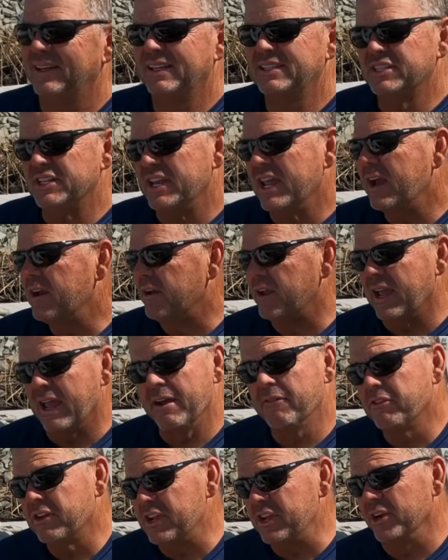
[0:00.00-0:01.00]
It's
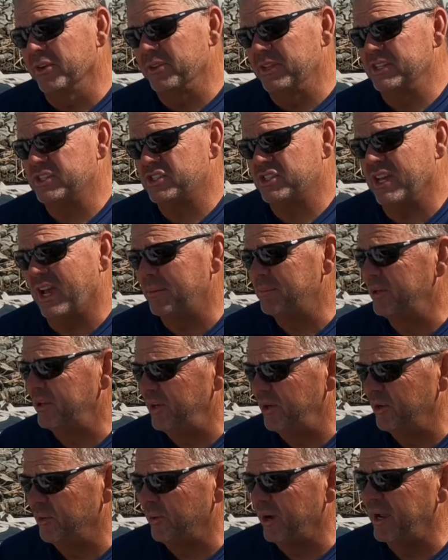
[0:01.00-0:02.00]
every year this time of
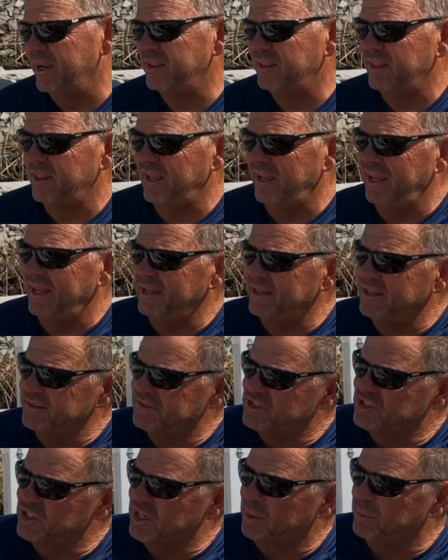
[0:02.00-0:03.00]
year, right? End of
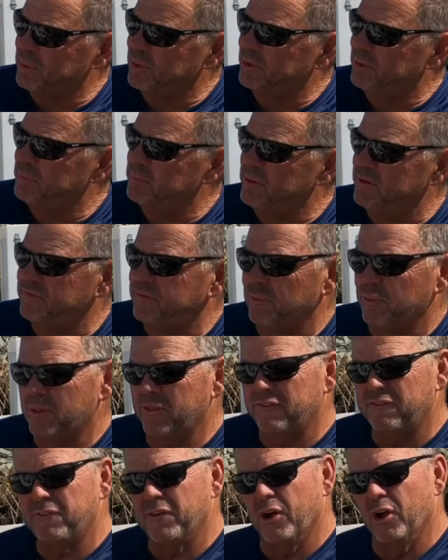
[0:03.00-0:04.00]
summer before
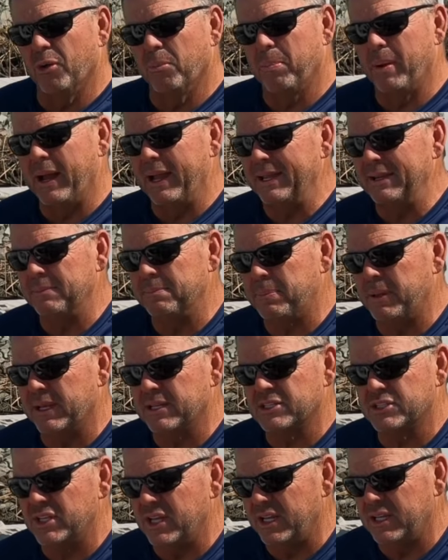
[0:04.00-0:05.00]
the fall bite
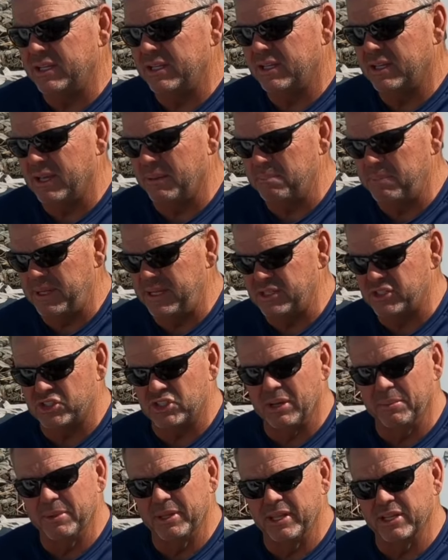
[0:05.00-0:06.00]
picks in can be
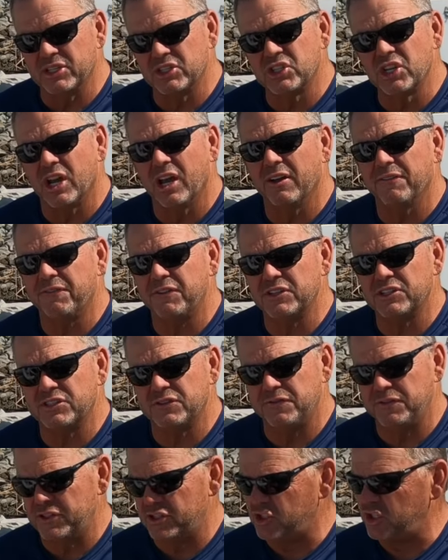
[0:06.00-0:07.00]
some of the toughest
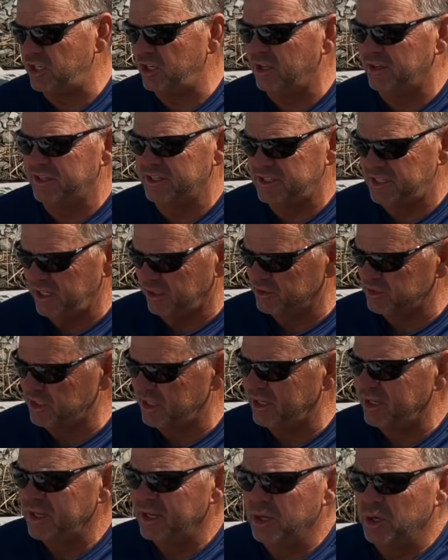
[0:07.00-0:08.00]
fishing on the
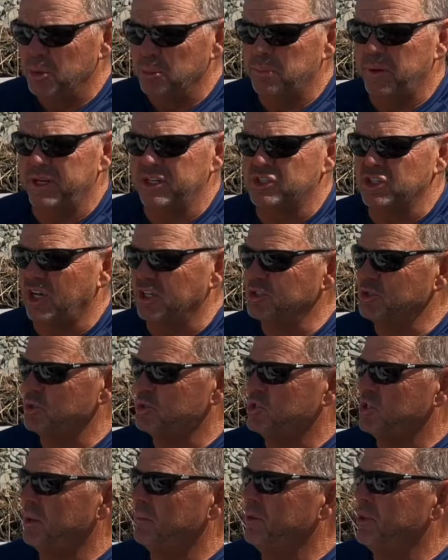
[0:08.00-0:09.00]
Delta, but it's also
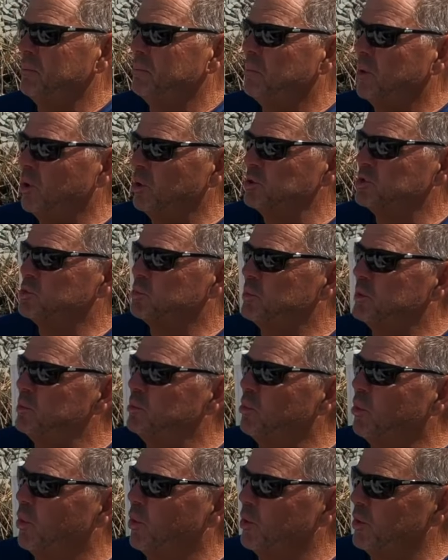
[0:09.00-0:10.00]
some of the most
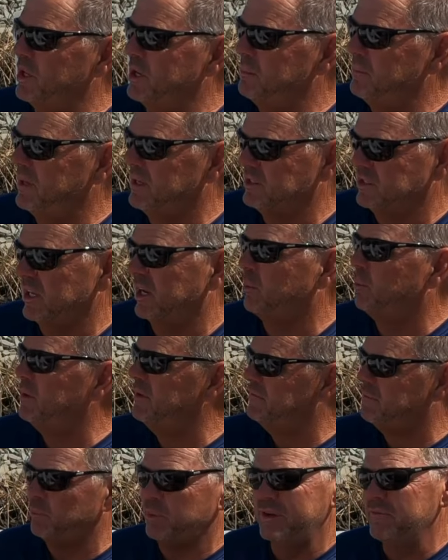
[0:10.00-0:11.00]
rewarding, because like
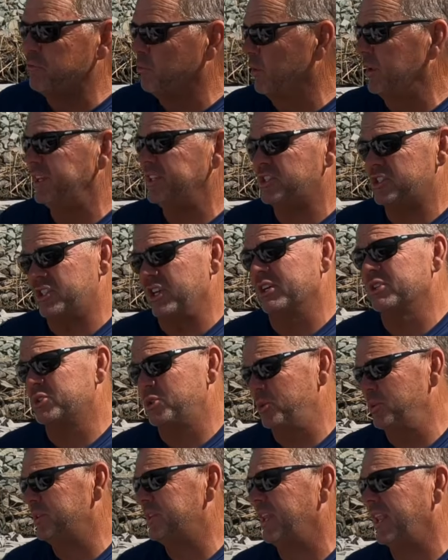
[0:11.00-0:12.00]
we've really stuck
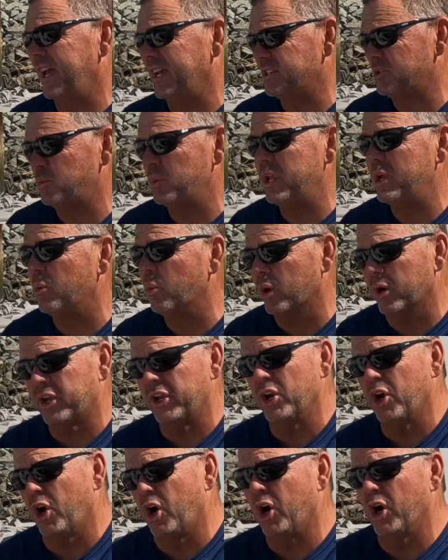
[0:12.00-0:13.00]
to it the last week,
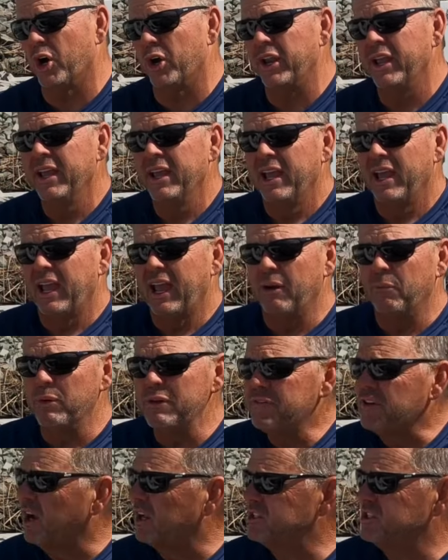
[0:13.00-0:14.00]
working hard, and
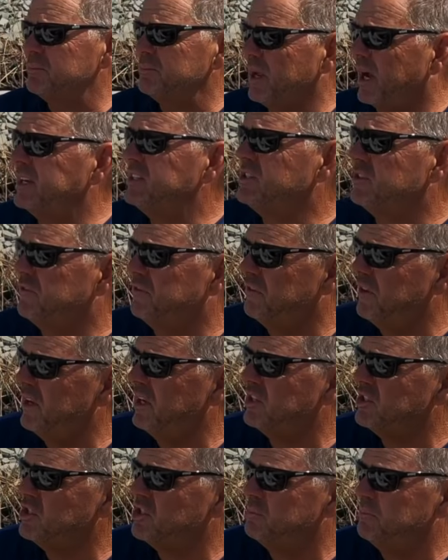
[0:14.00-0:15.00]
we've caught some nice
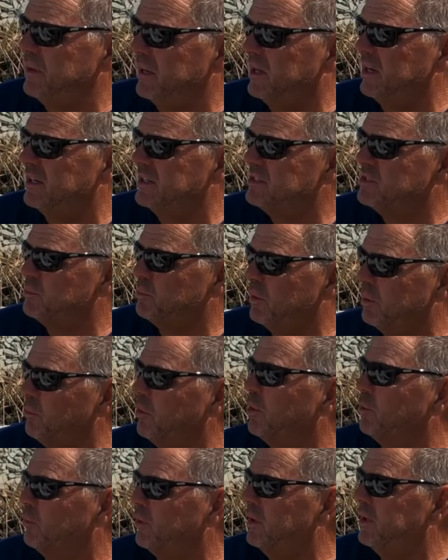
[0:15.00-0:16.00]
fish because we
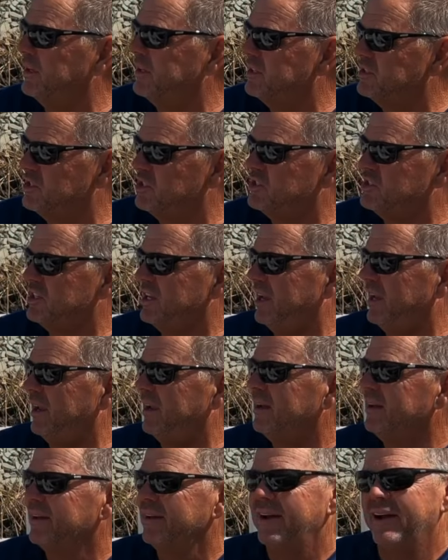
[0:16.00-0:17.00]
weren't willing to just say
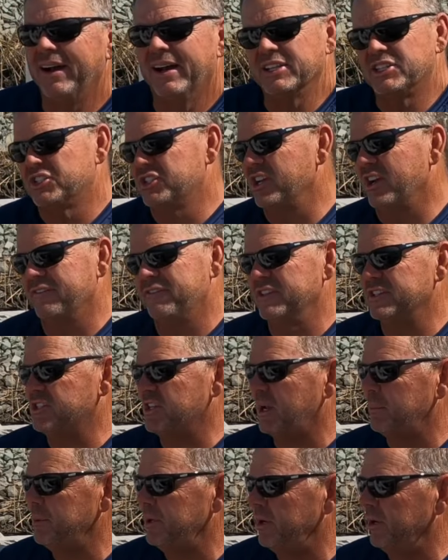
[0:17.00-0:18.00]
it's tough this
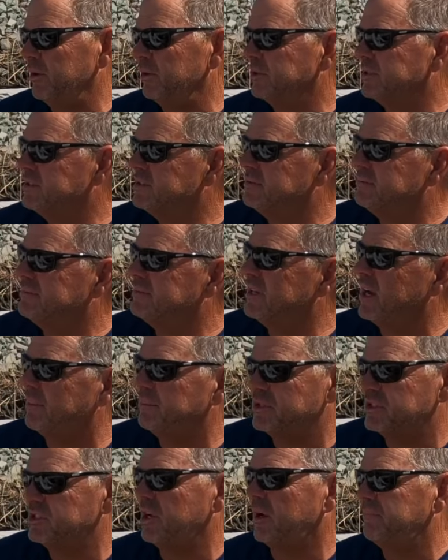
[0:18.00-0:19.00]
time of year, it's time
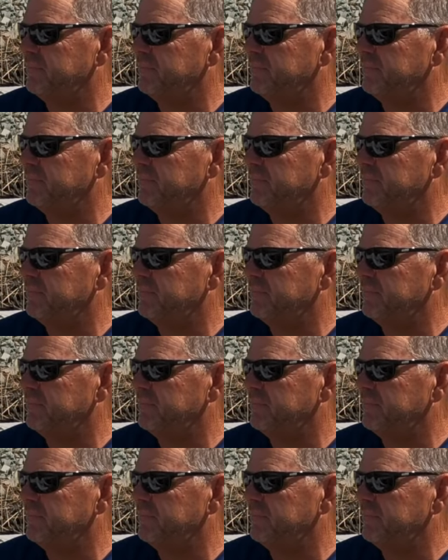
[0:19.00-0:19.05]
to stop